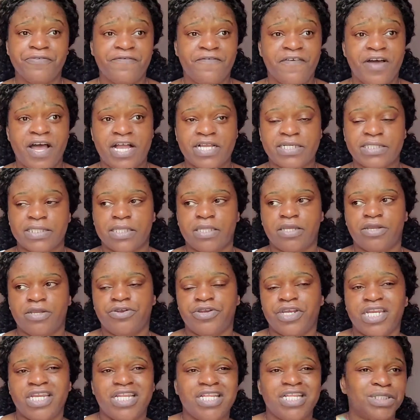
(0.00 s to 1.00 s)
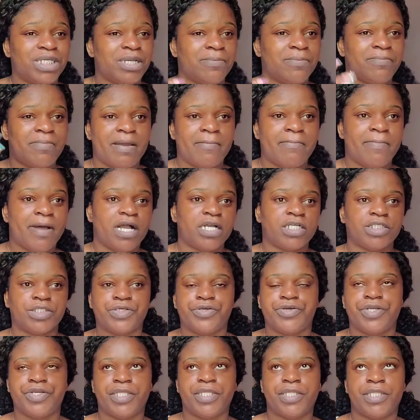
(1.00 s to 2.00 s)
went through pretty fast there. They didn't
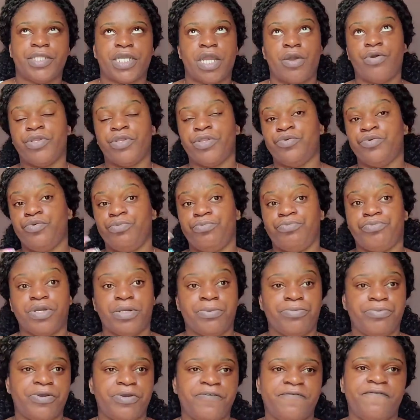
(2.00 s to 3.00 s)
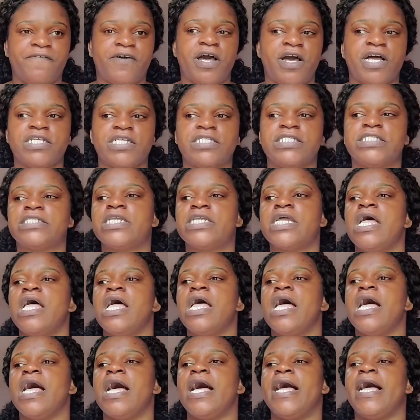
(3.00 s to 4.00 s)
check my bags or anything. I went through pretty
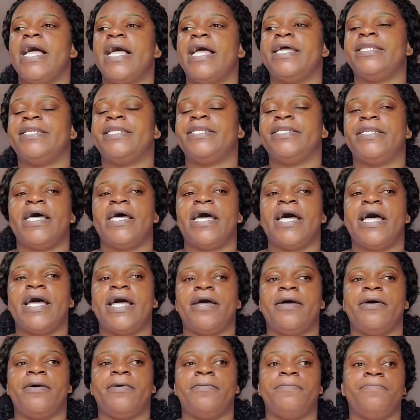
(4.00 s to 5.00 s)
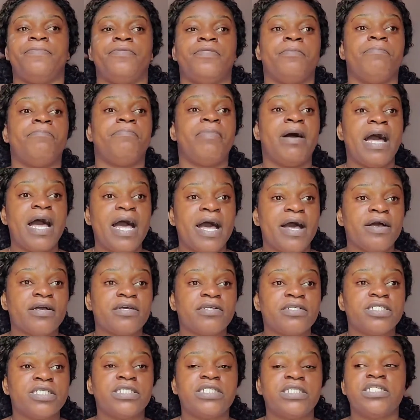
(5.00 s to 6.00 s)
fast, and
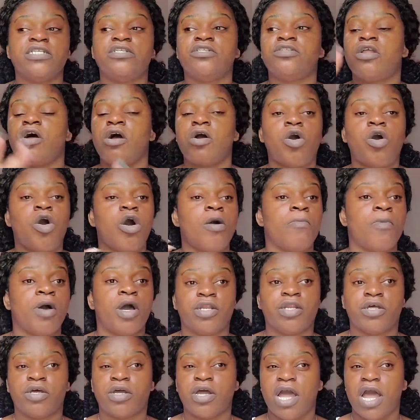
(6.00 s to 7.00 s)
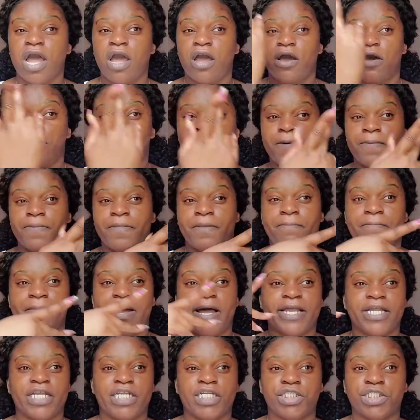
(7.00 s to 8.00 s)
the bags did not come
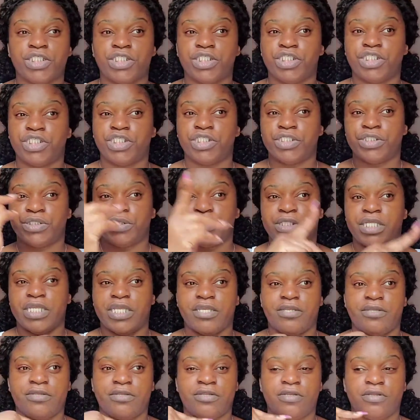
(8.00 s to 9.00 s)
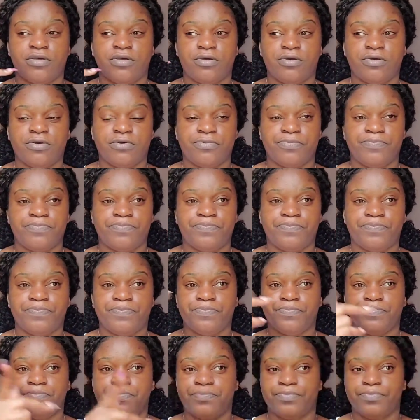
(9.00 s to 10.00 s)
on the baggage thing,
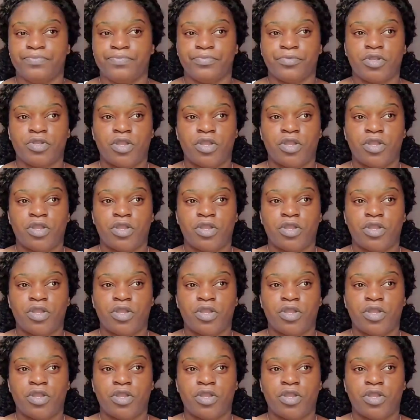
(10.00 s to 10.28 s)
the